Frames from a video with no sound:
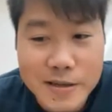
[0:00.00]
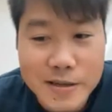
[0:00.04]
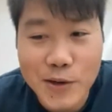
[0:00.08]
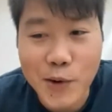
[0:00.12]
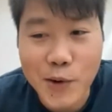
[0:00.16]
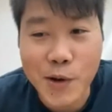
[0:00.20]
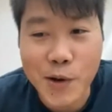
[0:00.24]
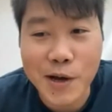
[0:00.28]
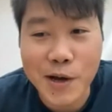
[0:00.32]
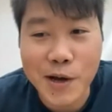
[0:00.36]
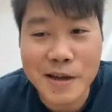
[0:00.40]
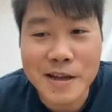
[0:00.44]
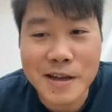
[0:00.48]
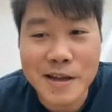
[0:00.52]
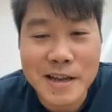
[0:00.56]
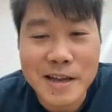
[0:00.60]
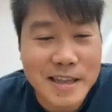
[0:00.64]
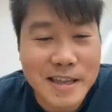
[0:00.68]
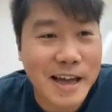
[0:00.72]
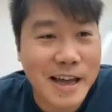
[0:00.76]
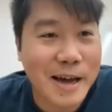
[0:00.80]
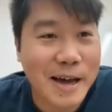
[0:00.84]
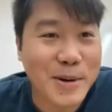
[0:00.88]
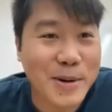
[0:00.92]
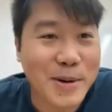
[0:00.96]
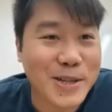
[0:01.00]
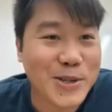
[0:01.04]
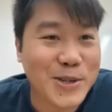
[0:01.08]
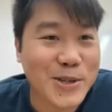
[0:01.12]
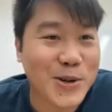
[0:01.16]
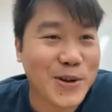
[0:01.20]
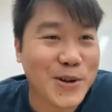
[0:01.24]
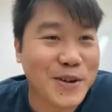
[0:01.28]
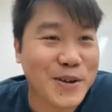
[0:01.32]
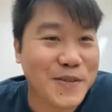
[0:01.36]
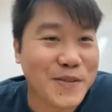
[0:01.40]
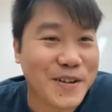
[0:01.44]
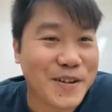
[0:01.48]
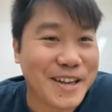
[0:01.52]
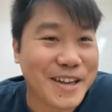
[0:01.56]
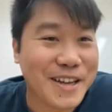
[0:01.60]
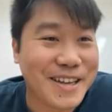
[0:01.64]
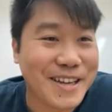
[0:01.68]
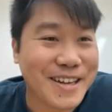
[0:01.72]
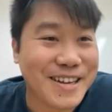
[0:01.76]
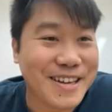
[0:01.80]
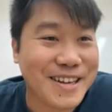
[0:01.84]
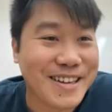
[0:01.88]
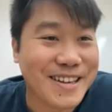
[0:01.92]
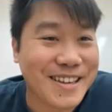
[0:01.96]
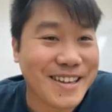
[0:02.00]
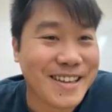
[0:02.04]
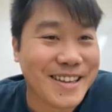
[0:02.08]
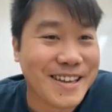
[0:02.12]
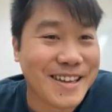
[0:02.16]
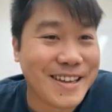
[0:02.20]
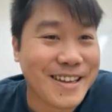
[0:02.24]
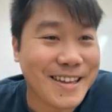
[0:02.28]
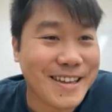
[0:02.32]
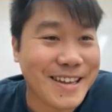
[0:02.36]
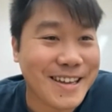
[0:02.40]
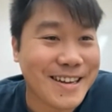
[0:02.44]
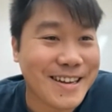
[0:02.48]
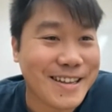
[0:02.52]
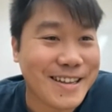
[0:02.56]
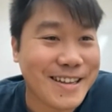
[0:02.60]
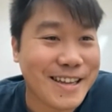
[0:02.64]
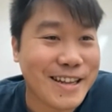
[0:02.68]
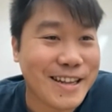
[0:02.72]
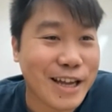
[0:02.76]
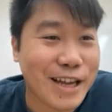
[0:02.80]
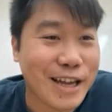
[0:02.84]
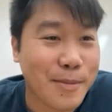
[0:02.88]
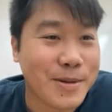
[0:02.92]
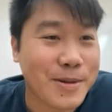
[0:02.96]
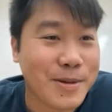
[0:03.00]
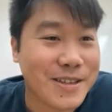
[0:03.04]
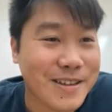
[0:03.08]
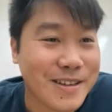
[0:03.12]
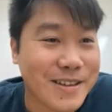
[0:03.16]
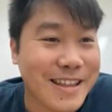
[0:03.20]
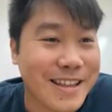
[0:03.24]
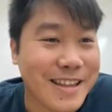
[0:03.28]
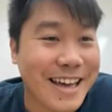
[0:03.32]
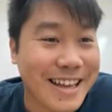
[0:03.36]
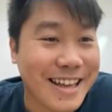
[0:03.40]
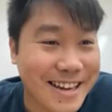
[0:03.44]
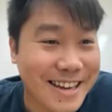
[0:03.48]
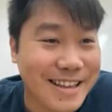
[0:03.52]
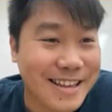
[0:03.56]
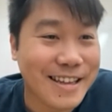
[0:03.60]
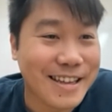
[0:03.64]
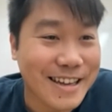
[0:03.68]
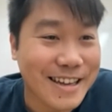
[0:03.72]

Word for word: so uh, yeah, I'm not sure if I uh, can, can comment on that.